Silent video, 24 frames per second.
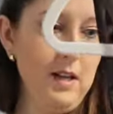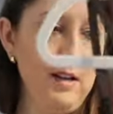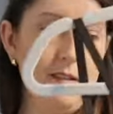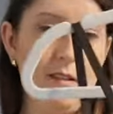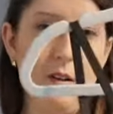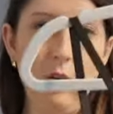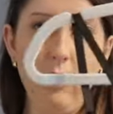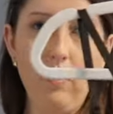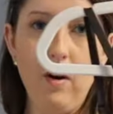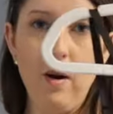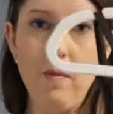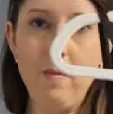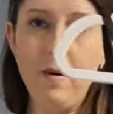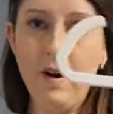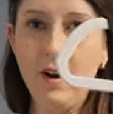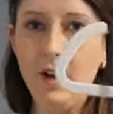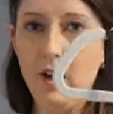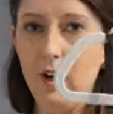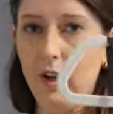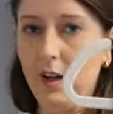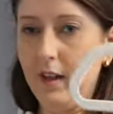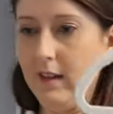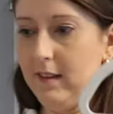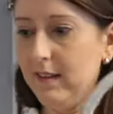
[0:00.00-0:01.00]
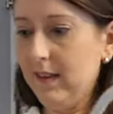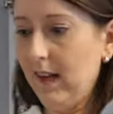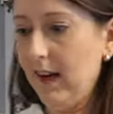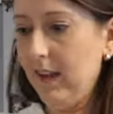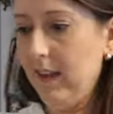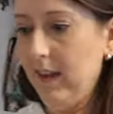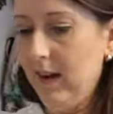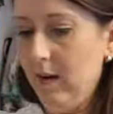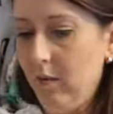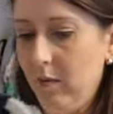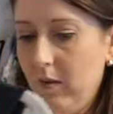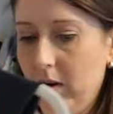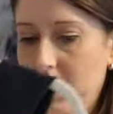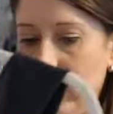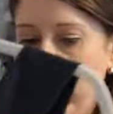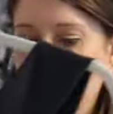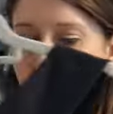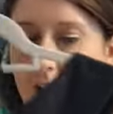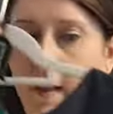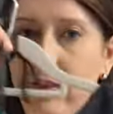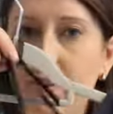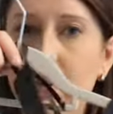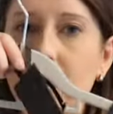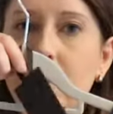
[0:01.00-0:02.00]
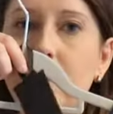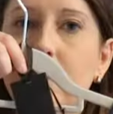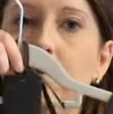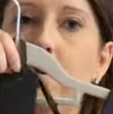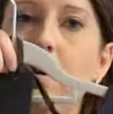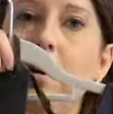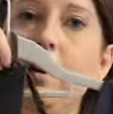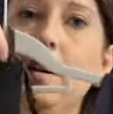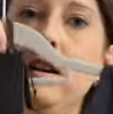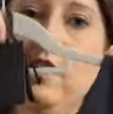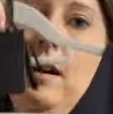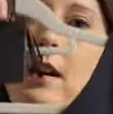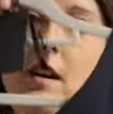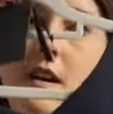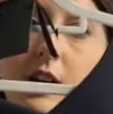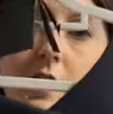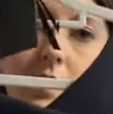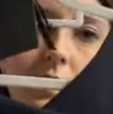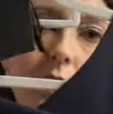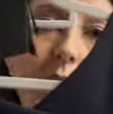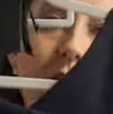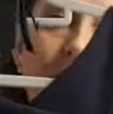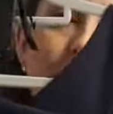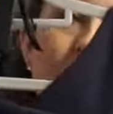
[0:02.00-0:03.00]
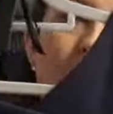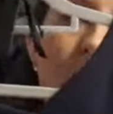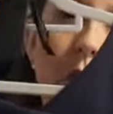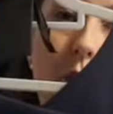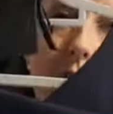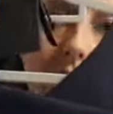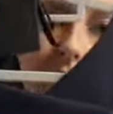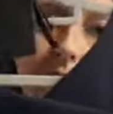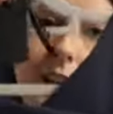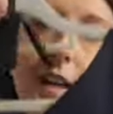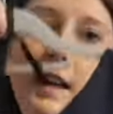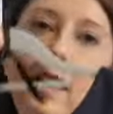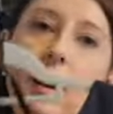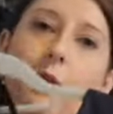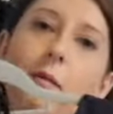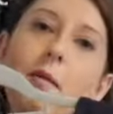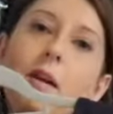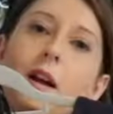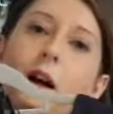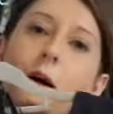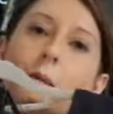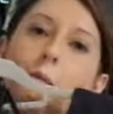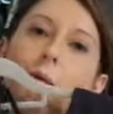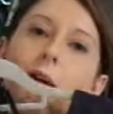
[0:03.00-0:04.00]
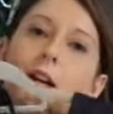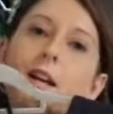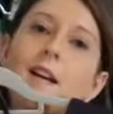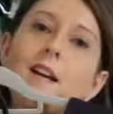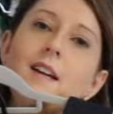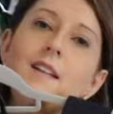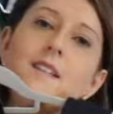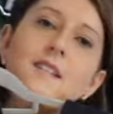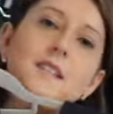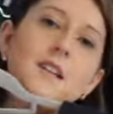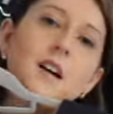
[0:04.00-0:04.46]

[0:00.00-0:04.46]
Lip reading: so I might look at selling that one and this one. So I've got a wedding coming up in a year's